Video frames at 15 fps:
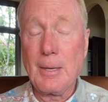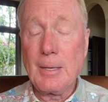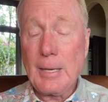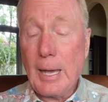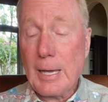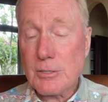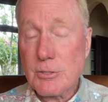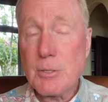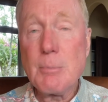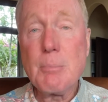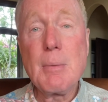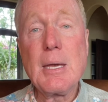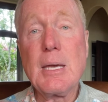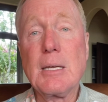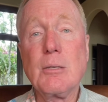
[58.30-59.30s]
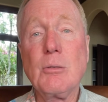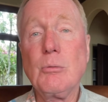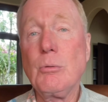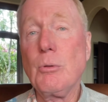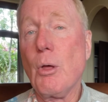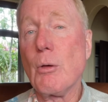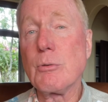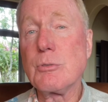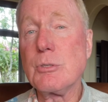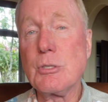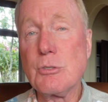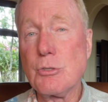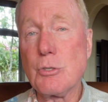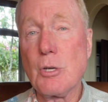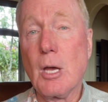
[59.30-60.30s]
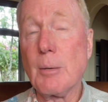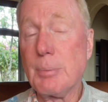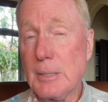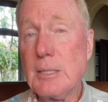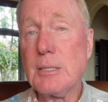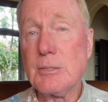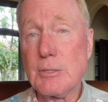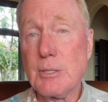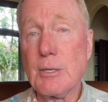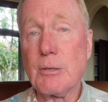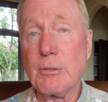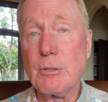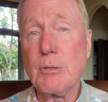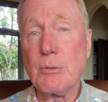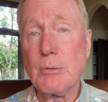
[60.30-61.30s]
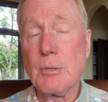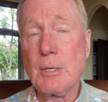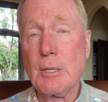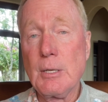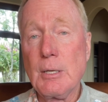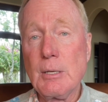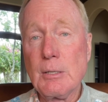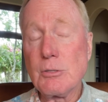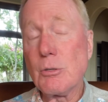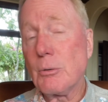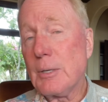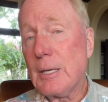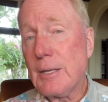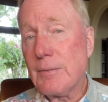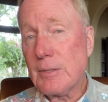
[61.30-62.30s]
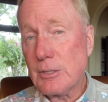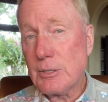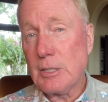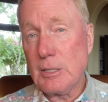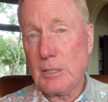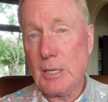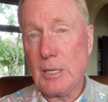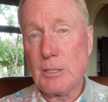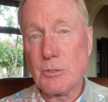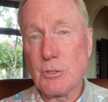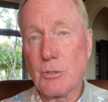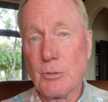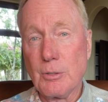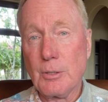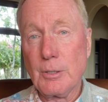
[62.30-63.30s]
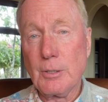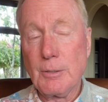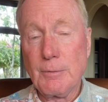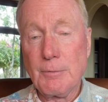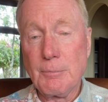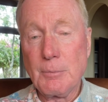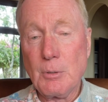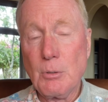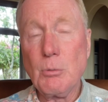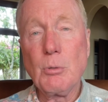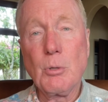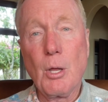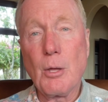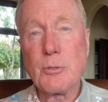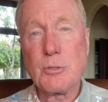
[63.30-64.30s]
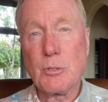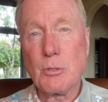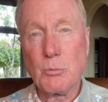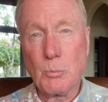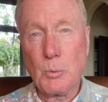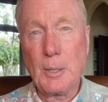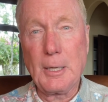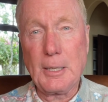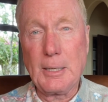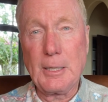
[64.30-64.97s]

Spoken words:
Ask the man who lost his job. He can tell you. So can the teenager who lost her way.